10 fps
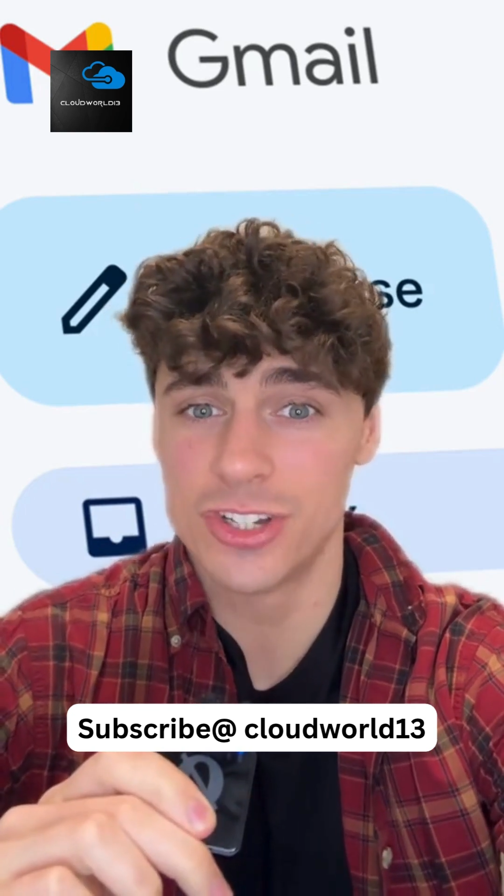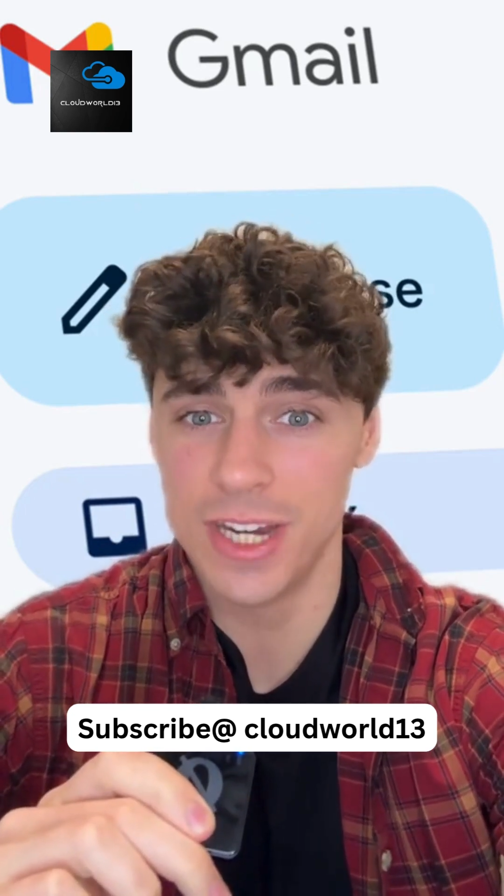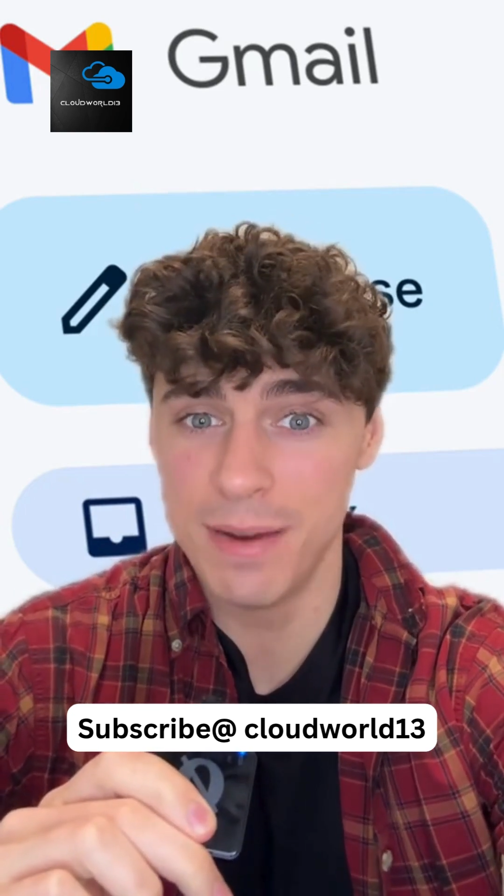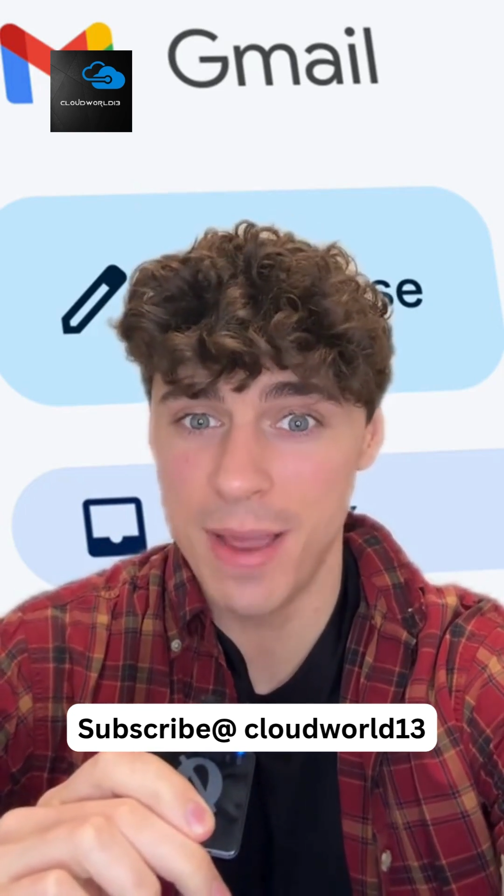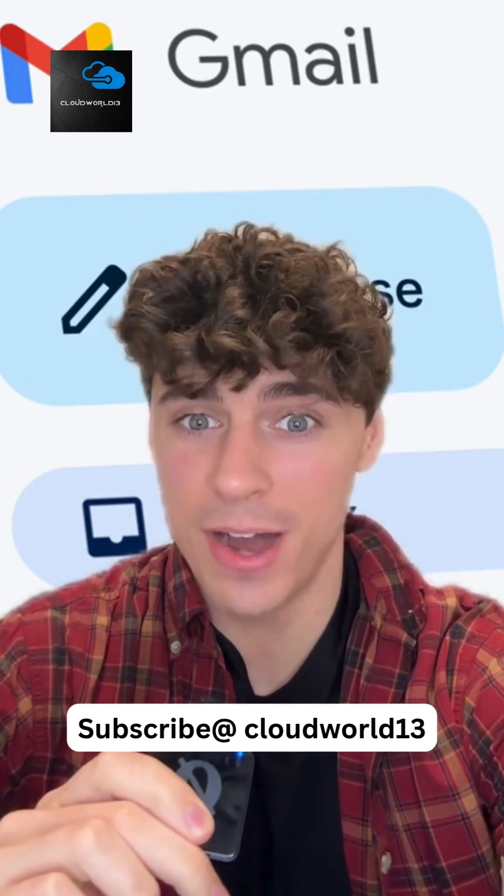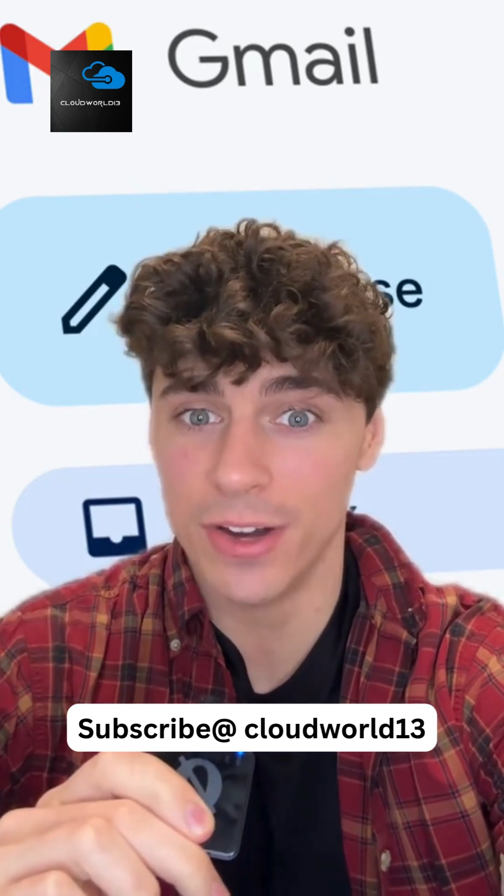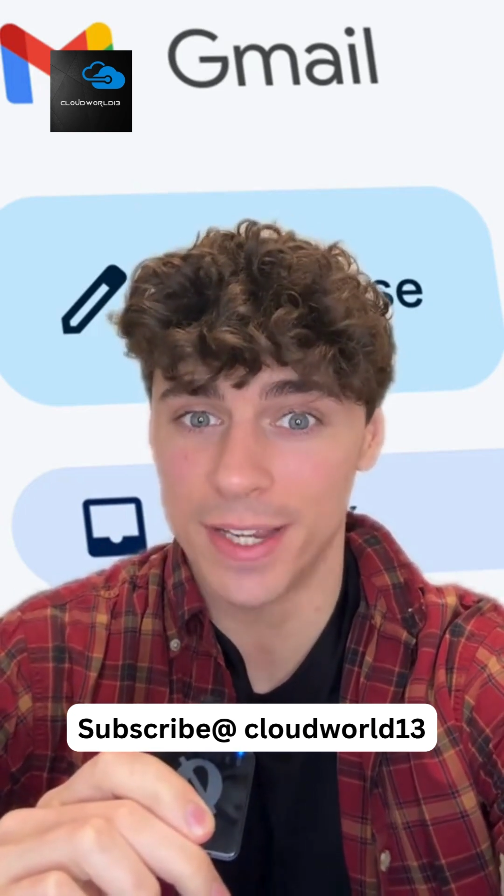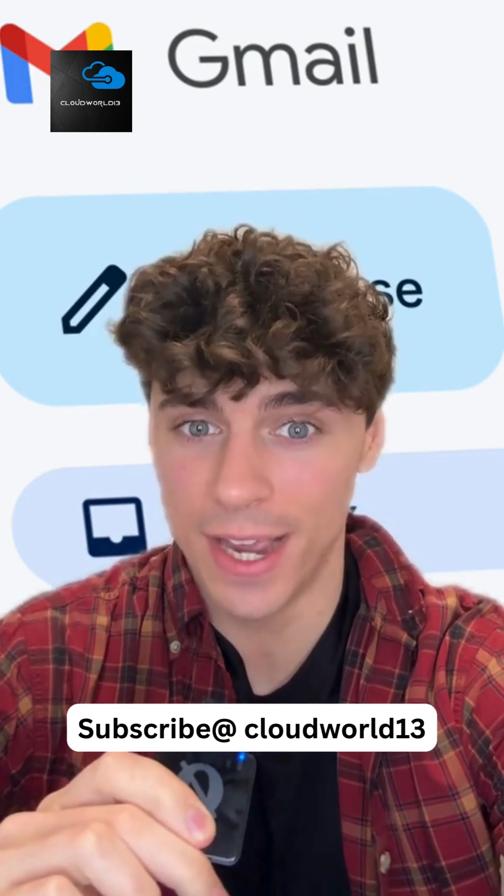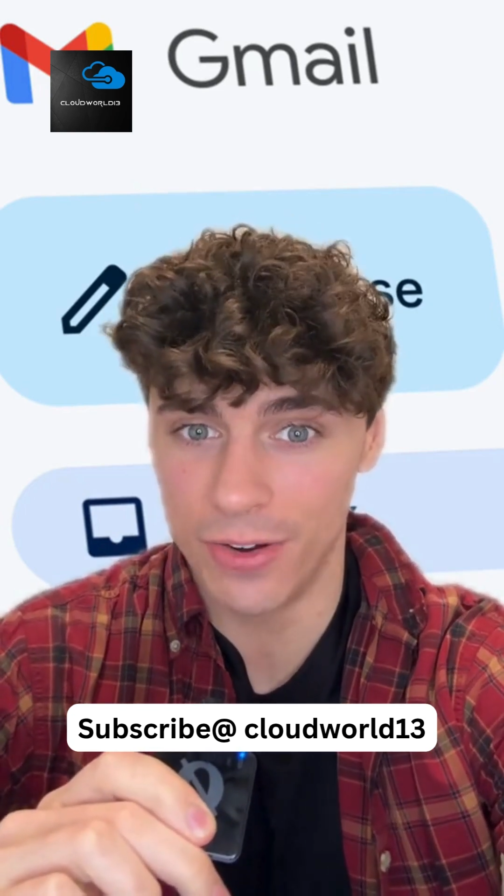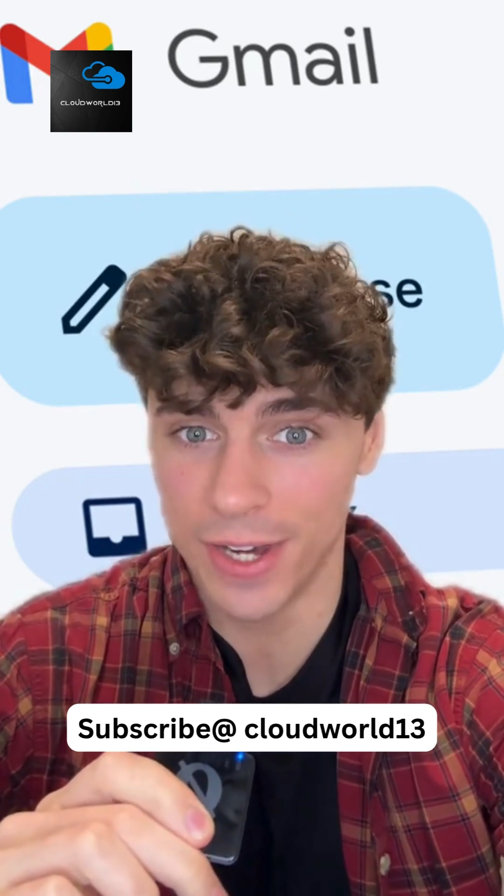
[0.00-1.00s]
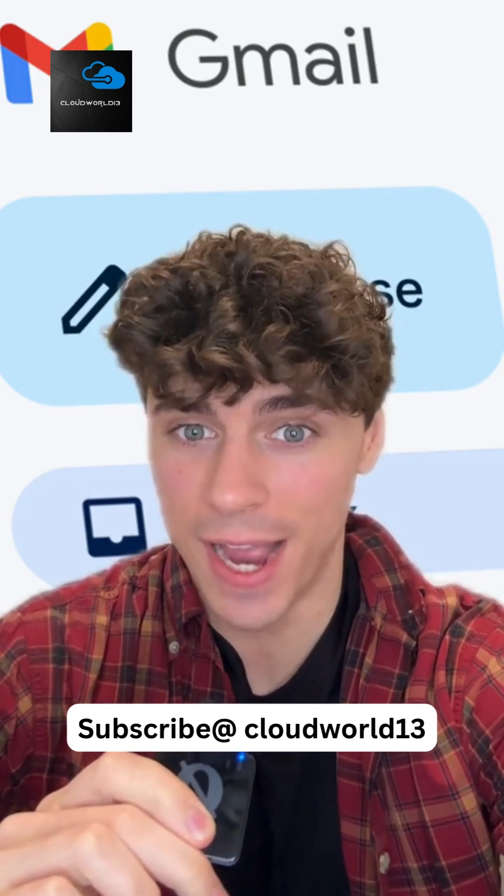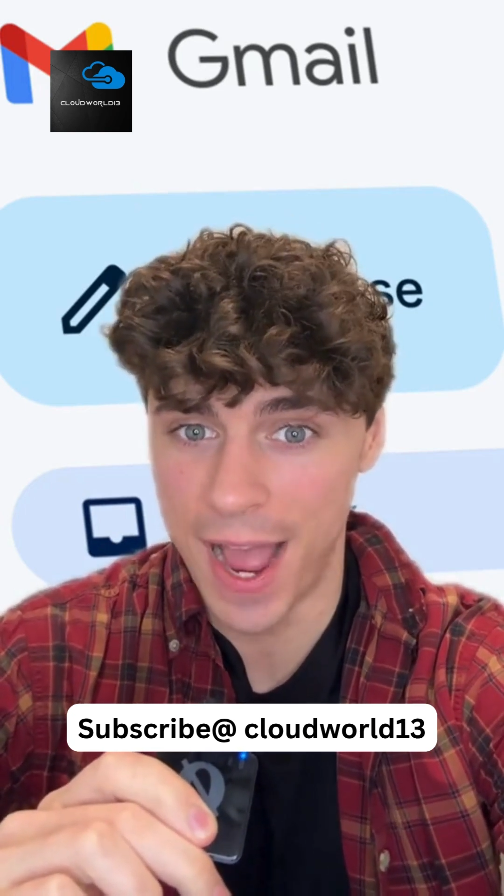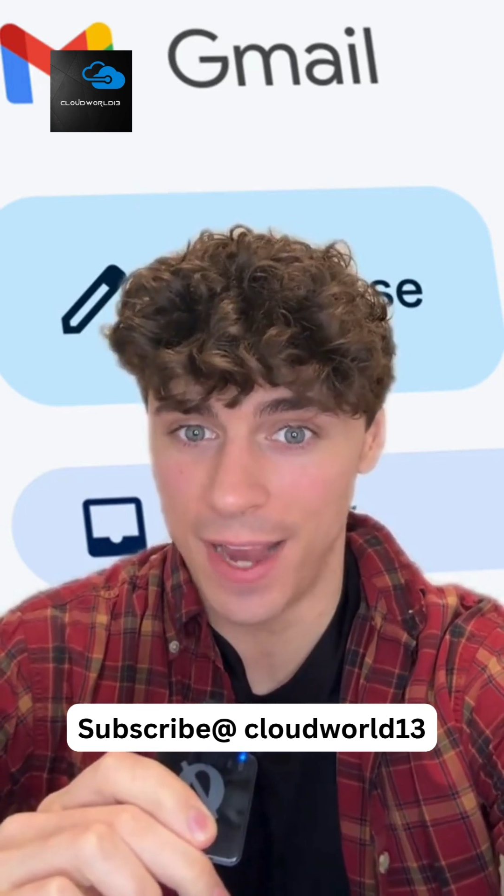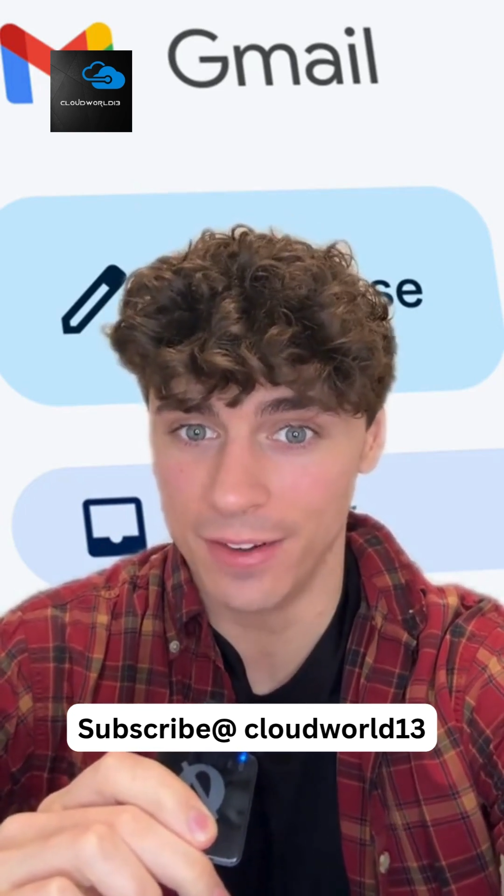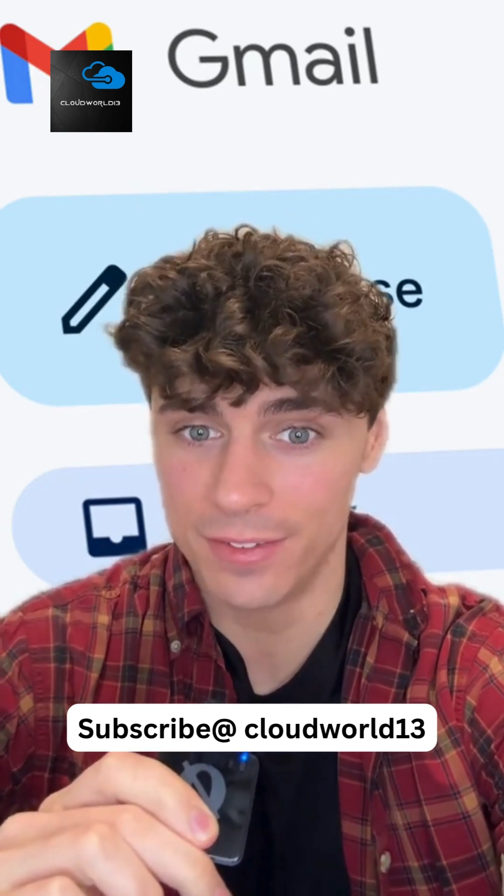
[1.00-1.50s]
Gmail account,
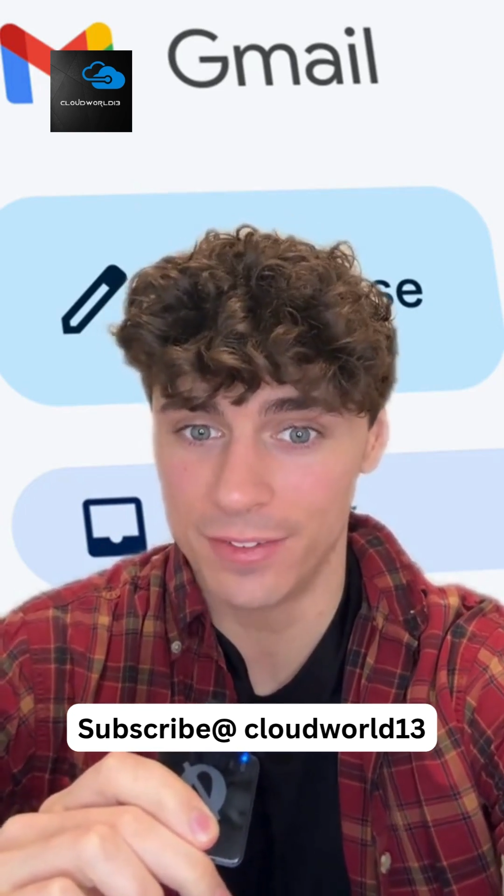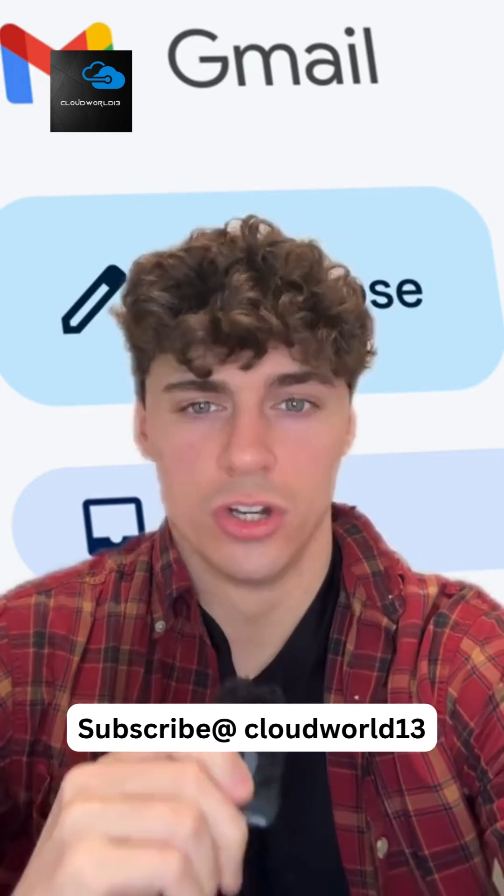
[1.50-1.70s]
guys,